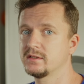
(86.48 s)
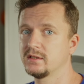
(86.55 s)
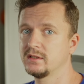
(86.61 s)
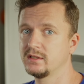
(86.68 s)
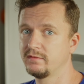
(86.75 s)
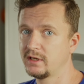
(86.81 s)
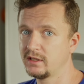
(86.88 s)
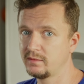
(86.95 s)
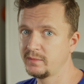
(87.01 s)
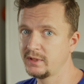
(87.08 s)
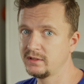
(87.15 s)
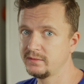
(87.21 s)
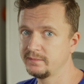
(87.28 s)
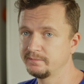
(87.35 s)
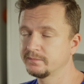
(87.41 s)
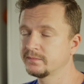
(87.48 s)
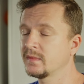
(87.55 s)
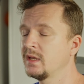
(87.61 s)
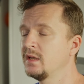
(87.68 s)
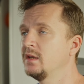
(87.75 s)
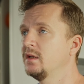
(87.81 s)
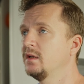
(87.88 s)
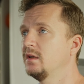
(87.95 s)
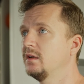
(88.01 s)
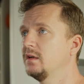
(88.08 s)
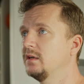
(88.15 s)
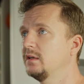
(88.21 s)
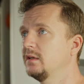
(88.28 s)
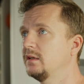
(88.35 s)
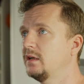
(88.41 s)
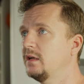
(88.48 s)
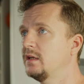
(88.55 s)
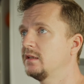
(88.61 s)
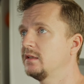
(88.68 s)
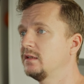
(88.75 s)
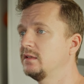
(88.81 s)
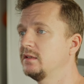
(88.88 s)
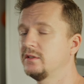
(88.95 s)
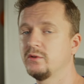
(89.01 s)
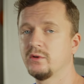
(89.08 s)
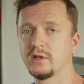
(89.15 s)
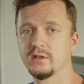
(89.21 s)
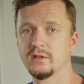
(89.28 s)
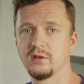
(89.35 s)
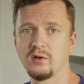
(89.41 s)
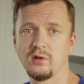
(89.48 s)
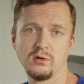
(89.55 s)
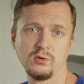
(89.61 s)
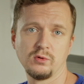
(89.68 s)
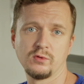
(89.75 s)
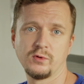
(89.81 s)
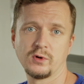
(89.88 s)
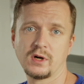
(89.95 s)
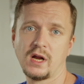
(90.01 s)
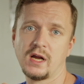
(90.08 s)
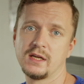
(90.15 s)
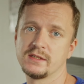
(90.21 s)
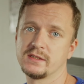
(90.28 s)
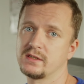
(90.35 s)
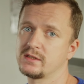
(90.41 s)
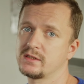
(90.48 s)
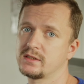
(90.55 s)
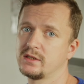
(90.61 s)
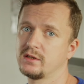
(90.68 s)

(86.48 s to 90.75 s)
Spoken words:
in development, and you can look for others'